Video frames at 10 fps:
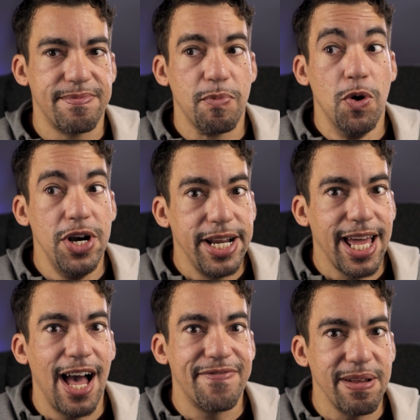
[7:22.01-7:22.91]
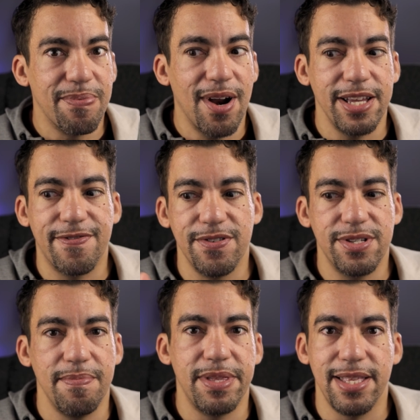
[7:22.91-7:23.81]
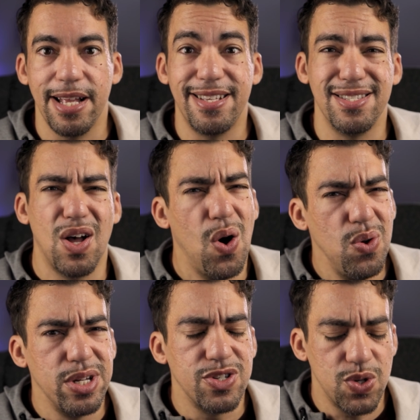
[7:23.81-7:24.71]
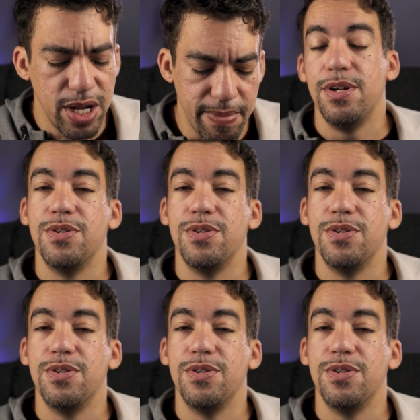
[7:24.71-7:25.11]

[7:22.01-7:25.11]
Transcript: pretty hefty price for something that does only streaming.